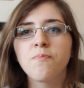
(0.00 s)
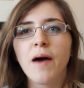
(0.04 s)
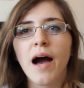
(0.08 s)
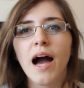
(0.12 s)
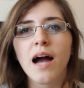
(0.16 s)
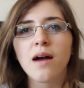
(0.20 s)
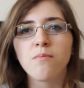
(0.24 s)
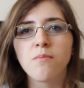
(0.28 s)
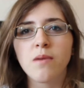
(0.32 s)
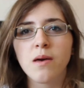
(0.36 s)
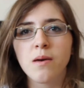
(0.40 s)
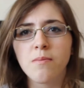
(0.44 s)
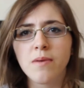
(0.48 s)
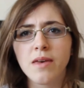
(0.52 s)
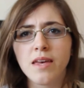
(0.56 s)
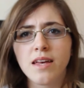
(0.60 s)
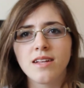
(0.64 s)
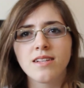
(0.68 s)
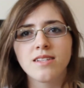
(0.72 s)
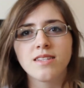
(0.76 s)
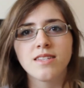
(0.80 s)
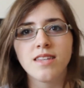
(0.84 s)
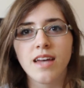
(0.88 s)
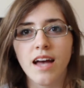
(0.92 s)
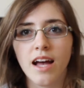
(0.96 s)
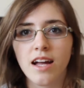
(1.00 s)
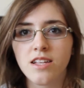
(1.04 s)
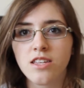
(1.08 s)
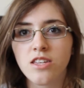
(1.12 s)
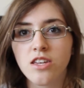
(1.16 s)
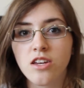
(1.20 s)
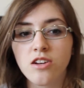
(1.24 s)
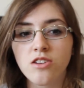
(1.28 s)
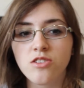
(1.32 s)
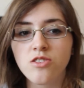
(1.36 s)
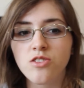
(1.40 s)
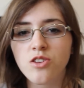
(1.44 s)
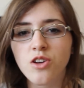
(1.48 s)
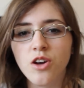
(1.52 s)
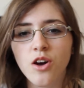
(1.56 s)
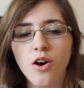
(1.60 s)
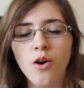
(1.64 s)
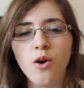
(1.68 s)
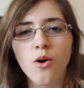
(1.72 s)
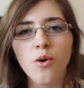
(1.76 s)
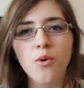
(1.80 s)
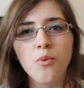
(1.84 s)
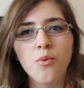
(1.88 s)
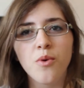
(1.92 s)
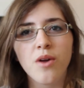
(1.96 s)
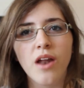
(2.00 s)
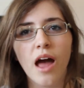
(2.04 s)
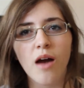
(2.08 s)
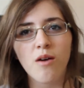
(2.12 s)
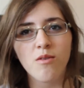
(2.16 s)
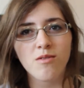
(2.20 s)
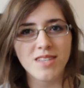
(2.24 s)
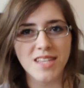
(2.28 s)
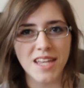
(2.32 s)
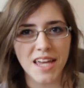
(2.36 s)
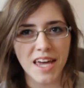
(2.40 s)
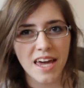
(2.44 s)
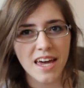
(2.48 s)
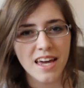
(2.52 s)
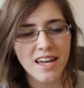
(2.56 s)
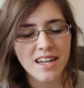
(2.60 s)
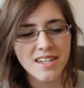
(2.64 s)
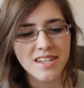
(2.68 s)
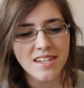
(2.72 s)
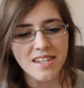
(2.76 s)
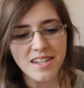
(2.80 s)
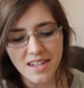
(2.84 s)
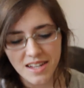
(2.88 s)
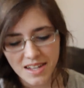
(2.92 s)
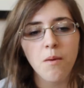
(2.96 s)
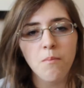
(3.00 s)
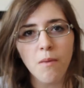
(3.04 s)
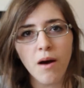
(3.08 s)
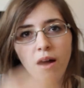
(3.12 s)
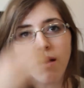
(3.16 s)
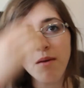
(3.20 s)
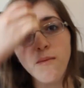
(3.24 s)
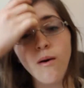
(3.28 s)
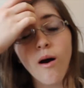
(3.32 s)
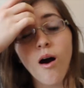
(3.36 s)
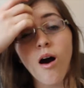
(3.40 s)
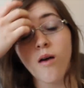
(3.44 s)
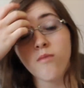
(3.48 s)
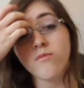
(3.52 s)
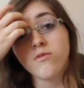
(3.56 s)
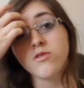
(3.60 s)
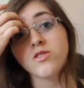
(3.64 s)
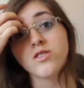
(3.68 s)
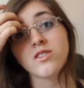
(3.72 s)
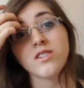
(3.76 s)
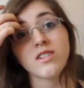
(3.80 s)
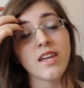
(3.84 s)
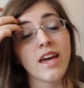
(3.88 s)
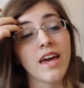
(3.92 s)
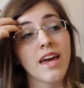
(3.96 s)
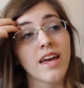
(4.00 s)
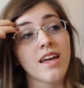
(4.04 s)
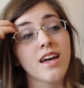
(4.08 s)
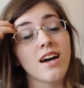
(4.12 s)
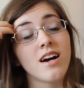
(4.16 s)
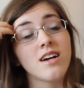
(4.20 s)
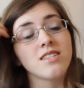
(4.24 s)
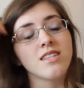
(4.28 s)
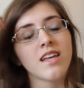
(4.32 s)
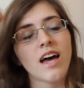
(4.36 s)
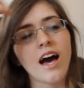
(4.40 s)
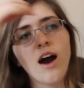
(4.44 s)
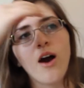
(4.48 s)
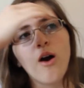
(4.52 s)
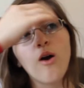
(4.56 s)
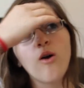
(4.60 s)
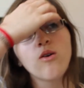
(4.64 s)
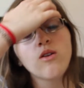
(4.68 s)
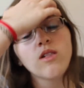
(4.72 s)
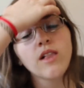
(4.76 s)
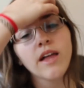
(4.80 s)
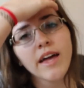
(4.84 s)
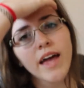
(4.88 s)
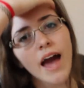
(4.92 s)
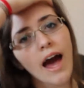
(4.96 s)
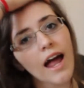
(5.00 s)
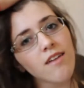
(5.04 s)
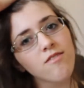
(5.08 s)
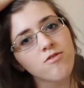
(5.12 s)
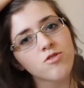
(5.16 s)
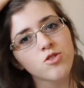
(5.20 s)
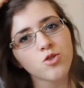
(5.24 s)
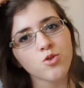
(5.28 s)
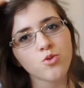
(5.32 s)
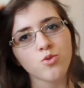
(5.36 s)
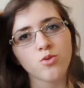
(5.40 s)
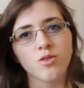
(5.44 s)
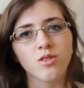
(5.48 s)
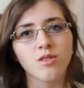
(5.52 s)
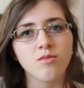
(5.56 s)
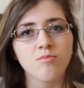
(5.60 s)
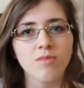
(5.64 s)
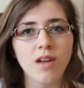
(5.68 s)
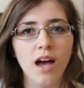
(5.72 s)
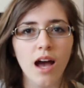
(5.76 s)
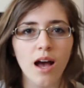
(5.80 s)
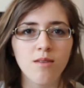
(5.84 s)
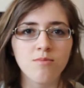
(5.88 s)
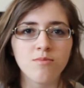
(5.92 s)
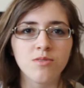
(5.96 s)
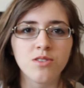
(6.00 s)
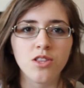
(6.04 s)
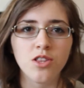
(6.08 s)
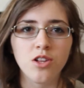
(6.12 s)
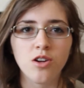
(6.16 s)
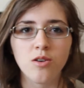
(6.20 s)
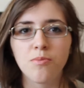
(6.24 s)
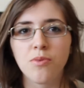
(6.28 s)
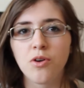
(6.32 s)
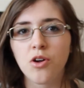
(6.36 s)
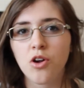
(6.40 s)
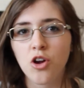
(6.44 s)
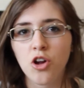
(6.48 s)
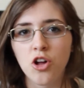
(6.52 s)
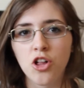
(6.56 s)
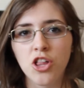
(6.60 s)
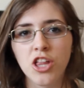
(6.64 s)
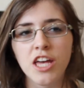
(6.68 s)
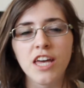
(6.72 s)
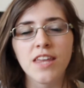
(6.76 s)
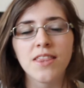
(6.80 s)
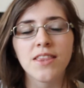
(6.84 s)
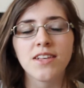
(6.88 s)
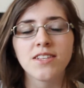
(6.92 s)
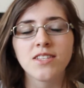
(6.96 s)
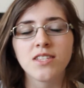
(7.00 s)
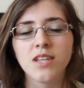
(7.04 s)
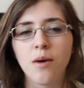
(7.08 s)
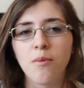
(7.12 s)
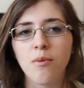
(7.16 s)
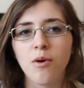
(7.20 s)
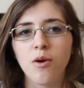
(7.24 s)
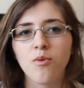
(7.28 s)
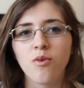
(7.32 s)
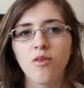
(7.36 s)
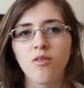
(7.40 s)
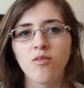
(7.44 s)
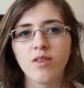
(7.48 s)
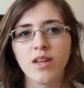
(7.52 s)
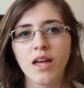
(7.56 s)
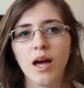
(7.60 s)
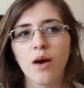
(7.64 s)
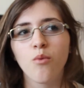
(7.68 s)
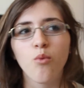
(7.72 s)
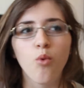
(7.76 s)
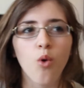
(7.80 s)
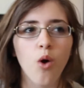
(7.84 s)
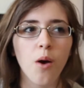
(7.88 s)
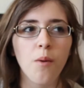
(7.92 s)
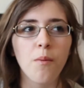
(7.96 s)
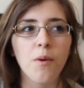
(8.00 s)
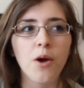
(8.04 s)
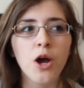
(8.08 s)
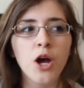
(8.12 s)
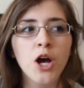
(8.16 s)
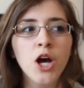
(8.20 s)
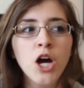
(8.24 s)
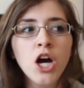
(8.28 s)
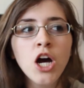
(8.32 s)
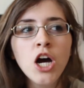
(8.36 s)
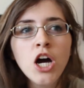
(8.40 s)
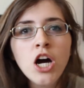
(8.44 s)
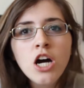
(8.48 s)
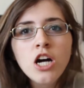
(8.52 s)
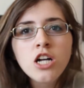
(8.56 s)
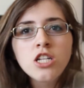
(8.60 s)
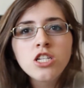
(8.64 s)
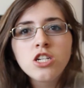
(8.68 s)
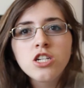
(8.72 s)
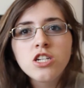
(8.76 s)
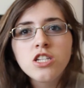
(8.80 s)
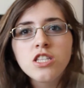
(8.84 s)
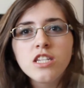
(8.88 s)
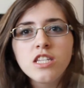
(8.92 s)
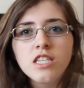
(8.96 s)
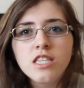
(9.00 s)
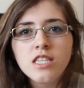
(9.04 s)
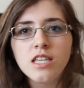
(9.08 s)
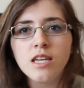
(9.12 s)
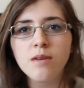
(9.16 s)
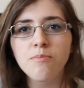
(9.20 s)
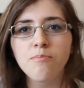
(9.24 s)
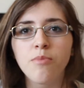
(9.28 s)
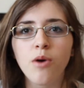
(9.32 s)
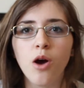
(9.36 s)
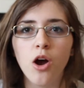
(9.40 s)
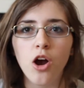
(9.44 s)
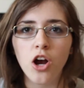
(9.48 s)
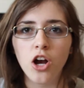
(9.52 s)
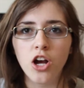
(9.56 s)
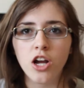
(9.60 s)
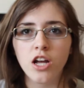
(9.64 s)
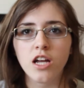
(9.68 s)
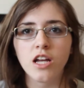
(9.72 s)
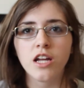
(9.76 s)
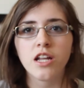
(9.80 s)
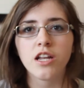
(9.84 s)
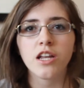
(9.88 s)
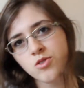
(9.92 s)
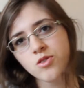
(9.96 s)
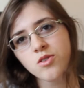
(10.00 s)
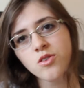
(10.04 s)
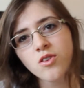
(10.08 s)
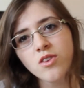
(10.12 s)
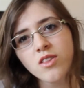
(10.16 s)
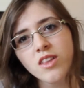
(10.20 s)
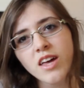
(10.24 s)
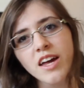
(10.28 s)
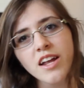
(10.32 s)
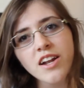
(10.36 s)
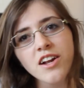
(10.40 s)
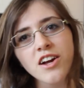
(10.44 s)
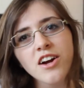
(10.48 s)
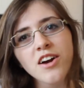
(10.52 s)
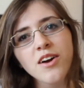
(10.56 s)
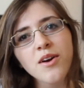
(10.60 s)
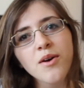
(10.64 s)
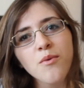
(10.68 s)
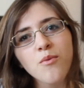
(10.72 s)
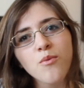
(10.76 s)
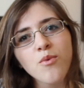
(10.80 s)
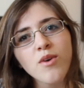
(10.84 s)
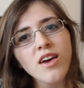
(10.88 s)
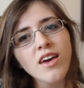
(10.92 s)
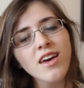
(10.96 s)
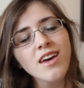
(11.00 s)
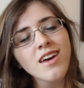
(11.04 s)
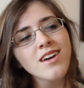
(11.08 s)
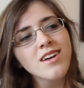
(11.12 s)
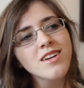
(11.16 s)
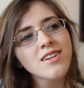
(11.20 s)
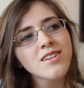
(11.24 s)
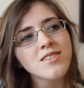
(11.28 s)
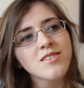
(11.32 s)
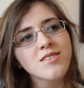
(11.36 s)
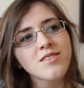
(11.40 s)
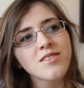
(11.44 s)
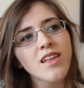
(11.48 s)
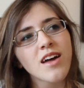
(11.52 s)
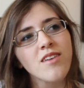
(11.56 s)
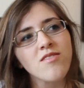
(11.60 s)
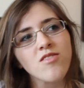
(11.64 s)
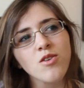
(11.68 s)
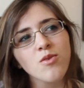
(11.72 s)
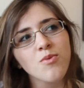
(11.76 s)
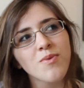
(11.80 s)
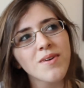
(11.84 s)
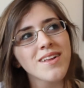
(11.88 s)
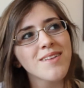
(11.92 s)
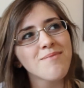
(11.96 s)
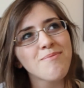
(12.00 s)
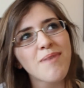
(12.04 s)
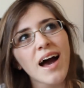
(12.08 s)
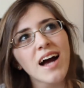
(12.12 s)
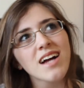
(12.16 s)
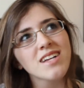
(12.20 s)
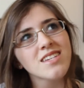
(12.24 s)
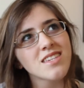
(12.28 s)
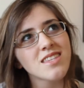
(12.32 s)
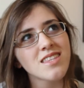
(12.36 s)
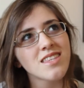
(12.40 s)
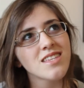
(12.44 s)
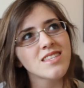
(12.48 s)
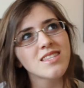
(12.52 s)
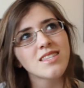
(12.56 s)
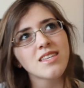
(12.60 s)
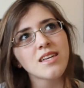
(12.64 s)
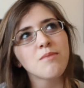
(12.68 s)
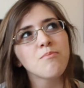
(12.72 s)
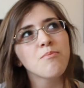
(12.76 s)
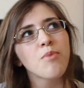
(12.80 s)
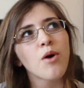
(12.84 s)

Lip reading: back maybe 10 years ago when I was 8. My mom used to take us out out of school sometimes a little bit early in the summer when it would get warmer to this theme park. Sooner or later, we never went back to this theme